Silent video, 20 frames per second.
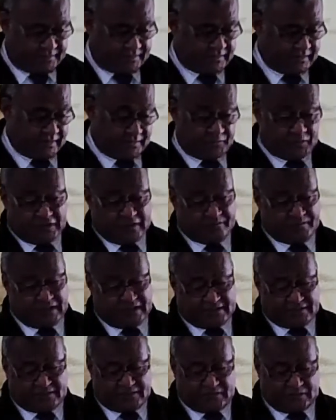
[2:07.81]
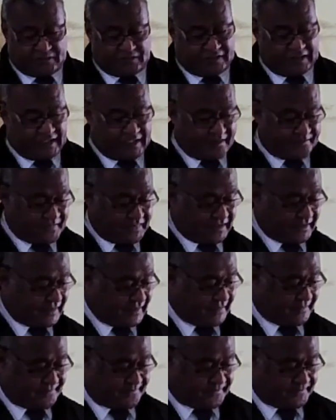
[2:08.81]
that we are blessed to come
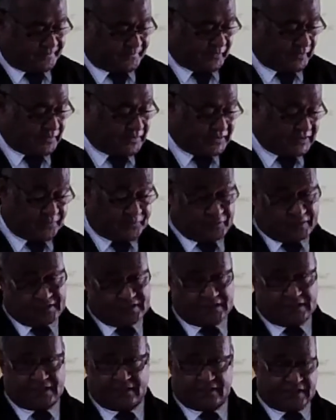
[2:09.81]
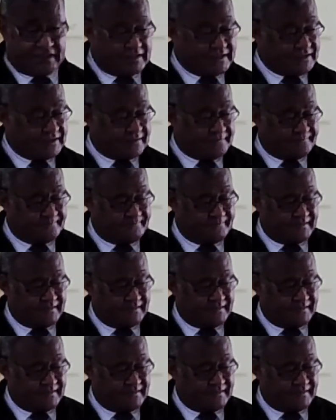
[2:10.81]
and fellowship with the generation,